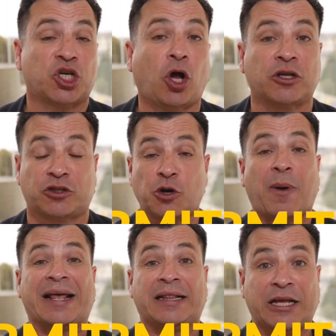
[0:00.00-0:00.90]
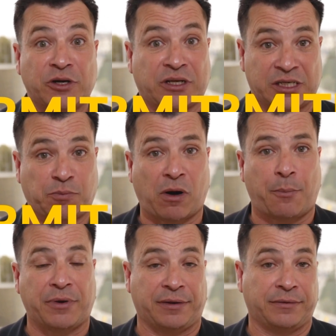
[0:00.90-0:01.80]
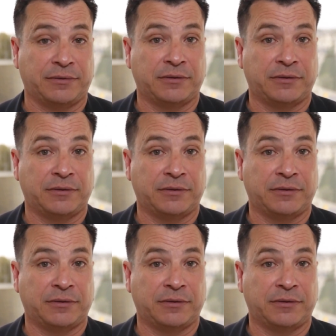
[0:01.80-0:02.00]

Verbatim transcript: It's called termite clearance on this property.